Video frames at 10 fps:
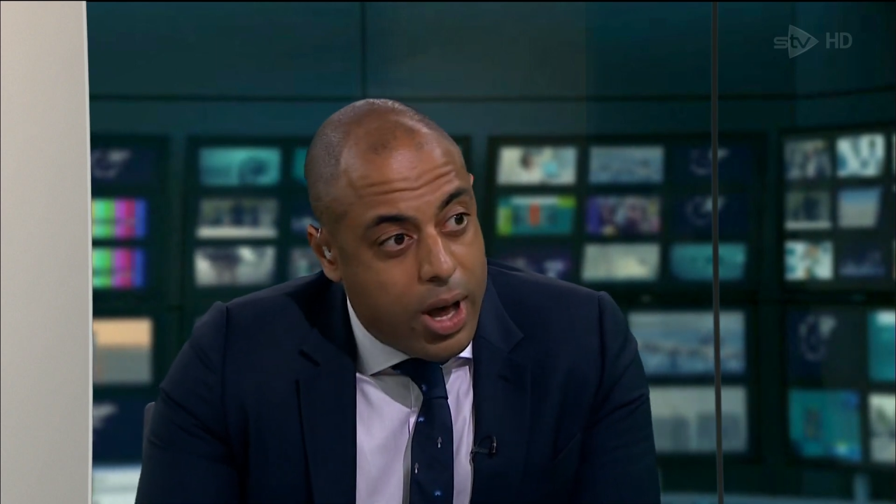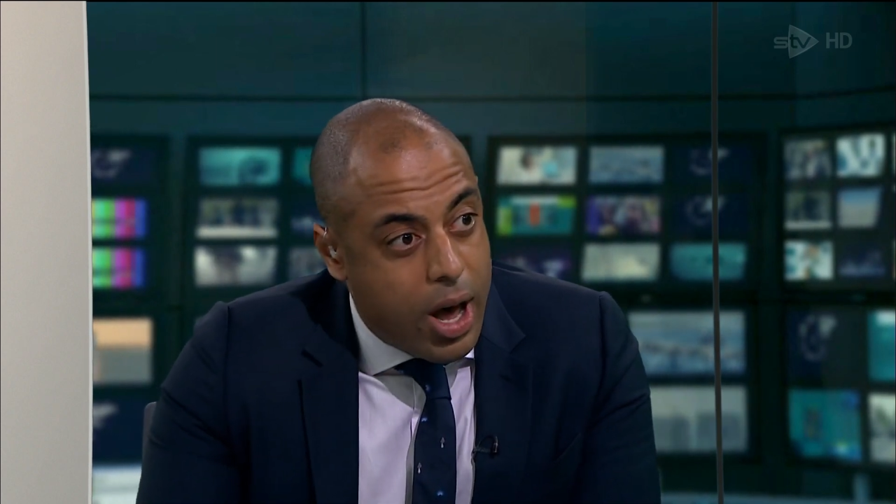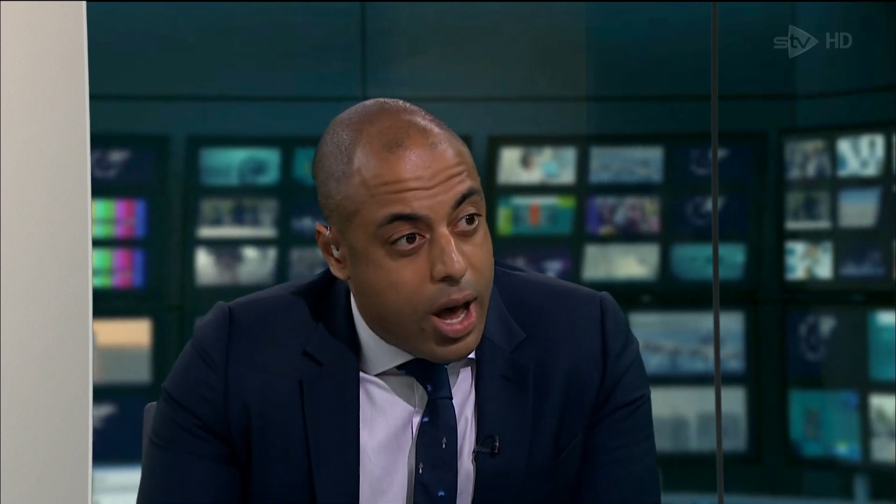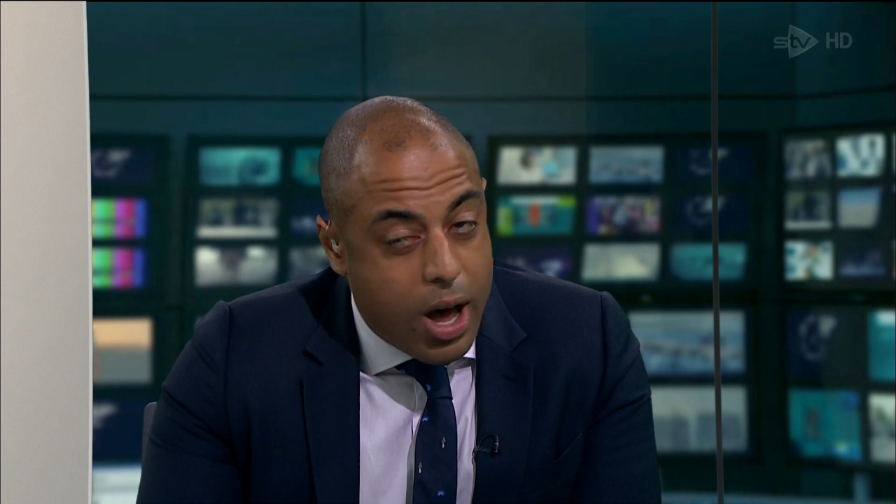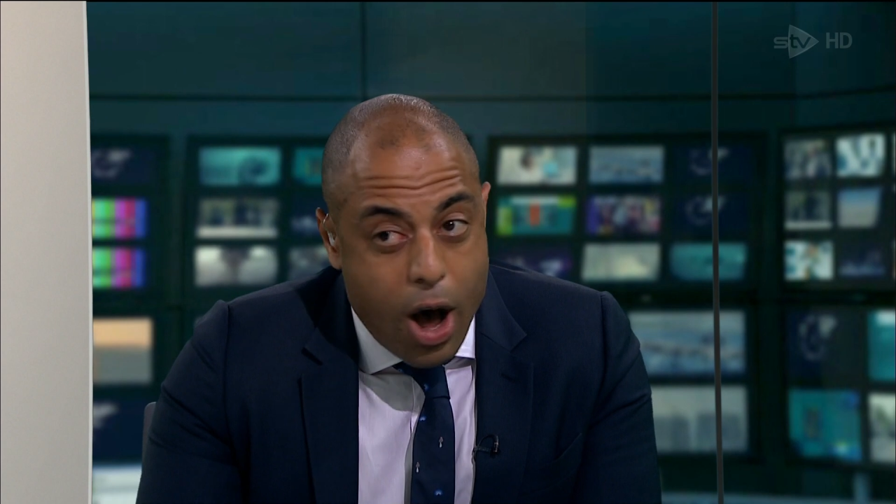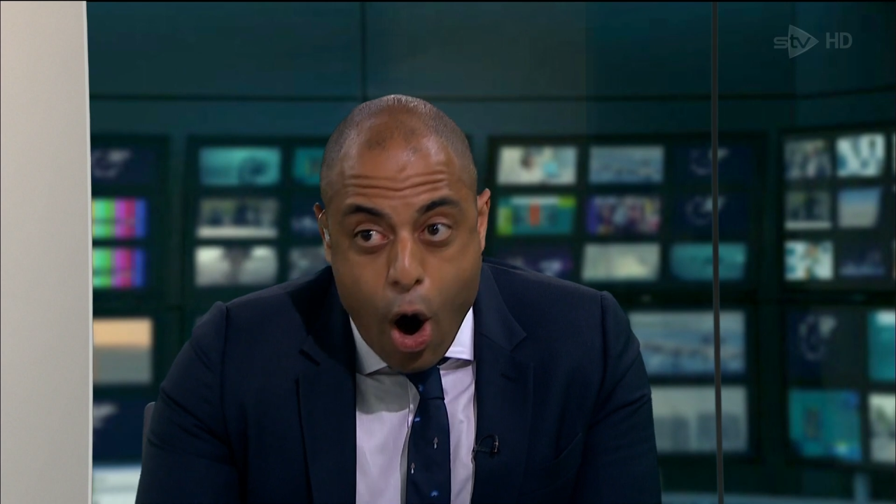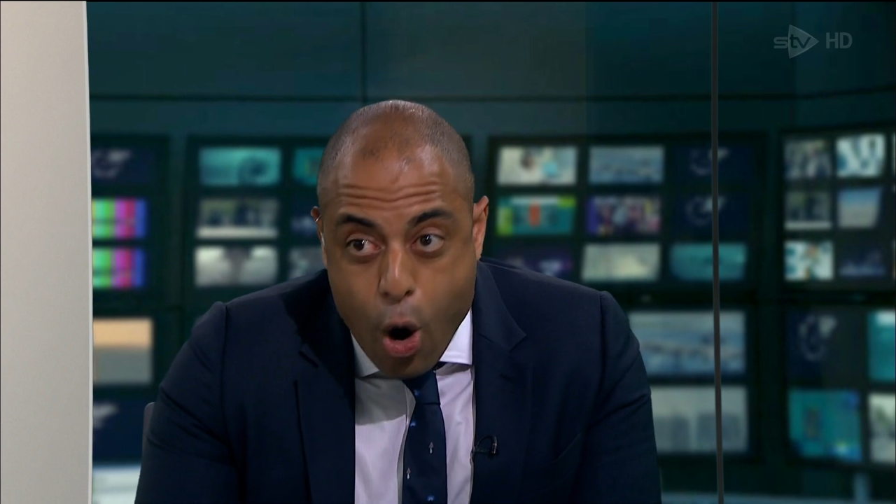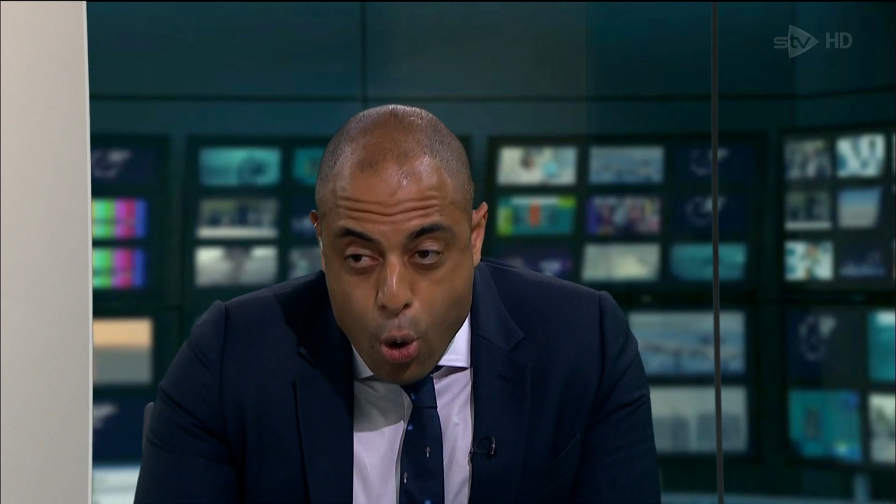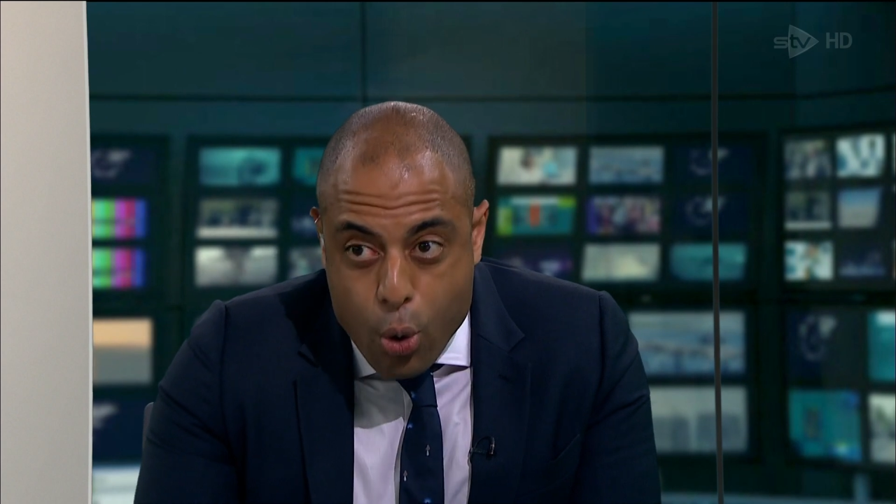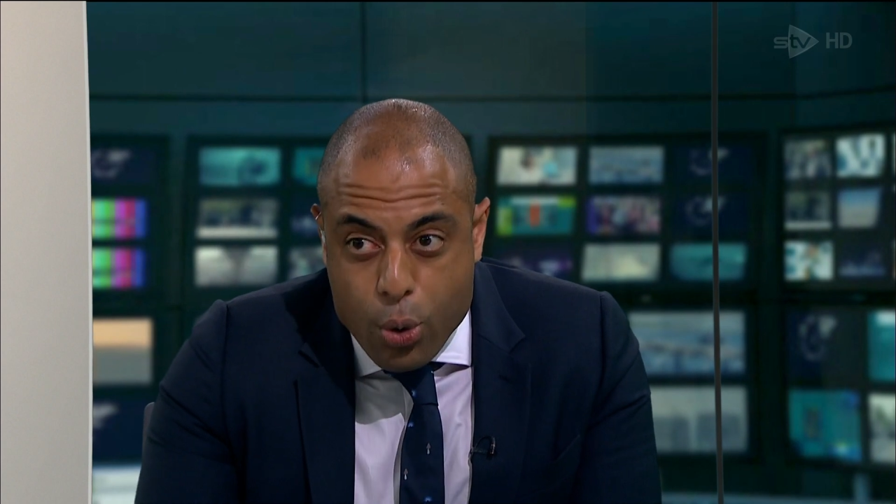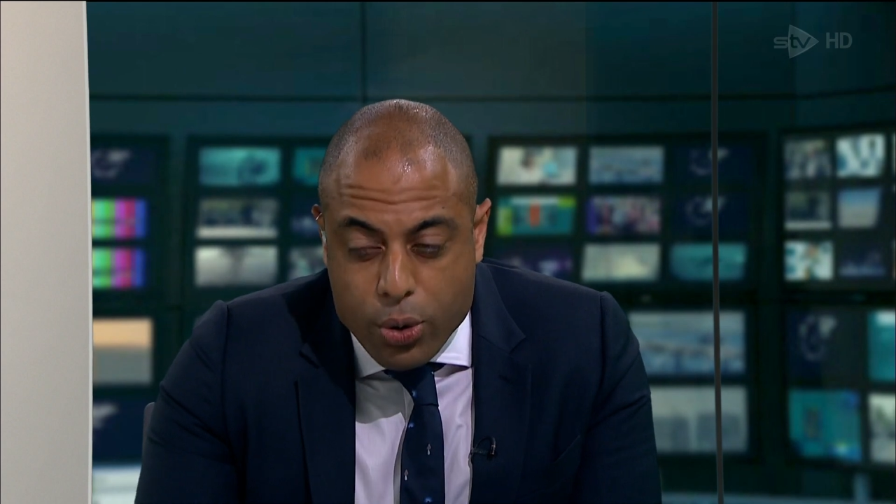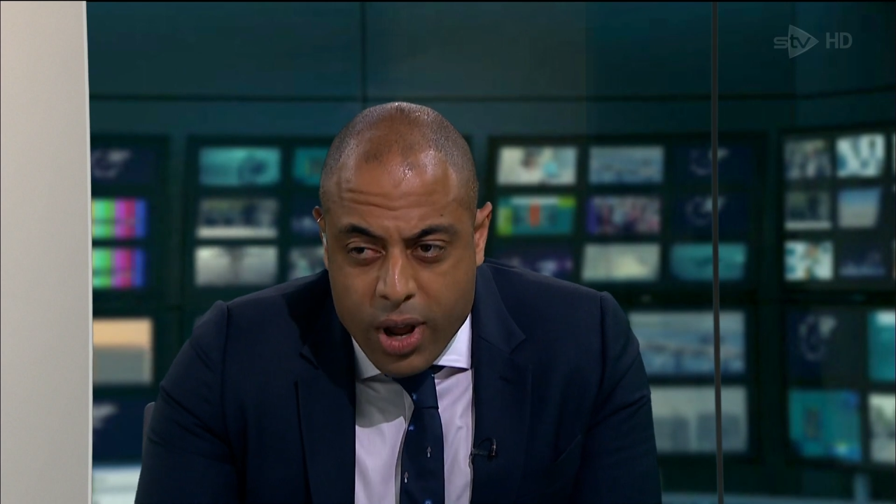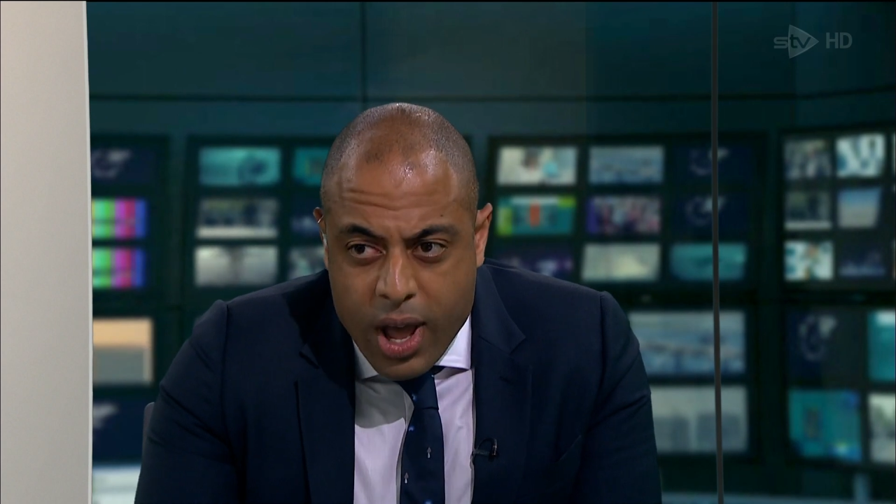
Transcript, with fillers: uh, old,